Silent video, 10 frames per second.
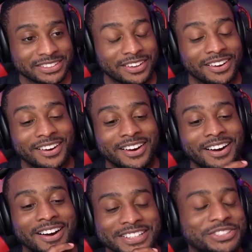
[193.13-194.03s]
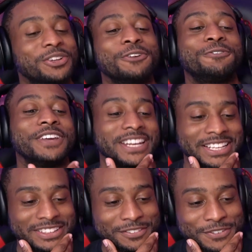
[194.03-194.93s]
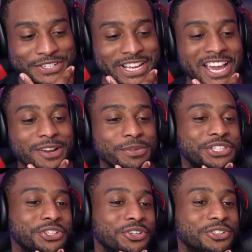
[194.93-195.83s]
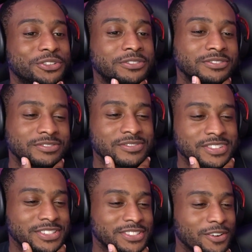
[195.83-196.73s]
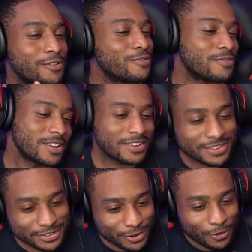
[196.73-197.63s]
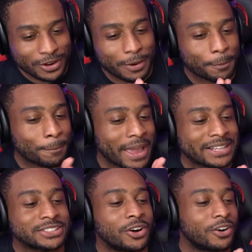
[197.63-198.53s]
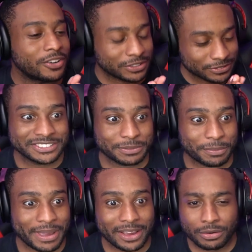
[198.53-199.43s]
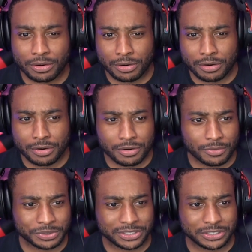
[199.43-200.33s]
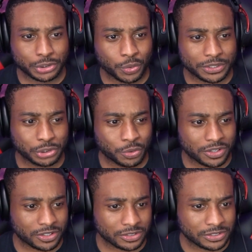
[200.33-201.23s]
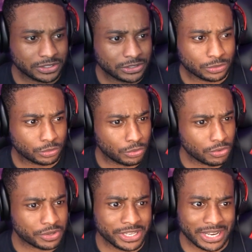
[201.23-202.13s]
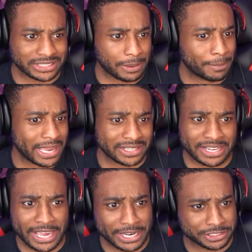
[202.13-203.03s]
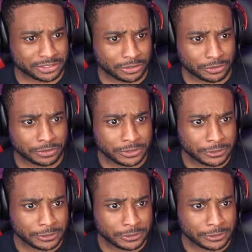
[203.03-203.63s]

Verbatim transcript: Oh, it's only fitting. The first item he showed him is gonna, you know, come back to haunt him. coming back. Oh, with the little twirl twirl. Oh, he got that mad dash, though.